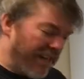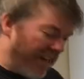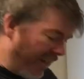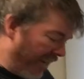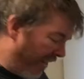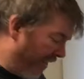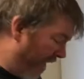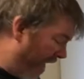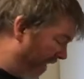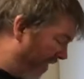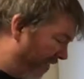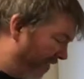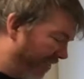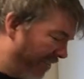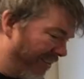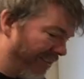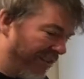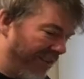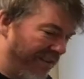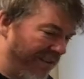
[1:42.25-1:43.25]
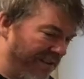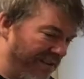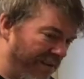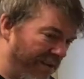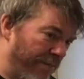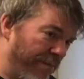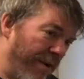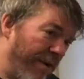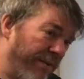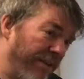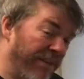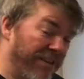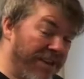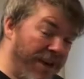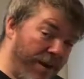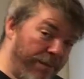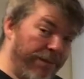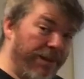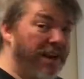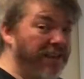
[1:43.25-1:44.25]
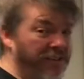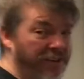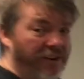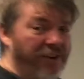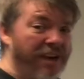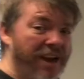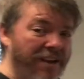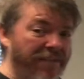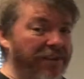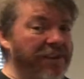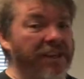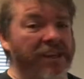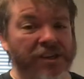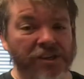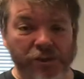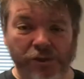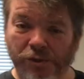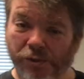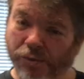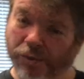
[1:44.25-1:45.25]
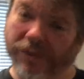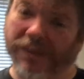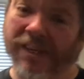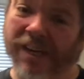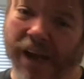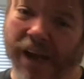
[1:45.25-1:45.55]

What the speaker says: and that's about the time that I started having issues with the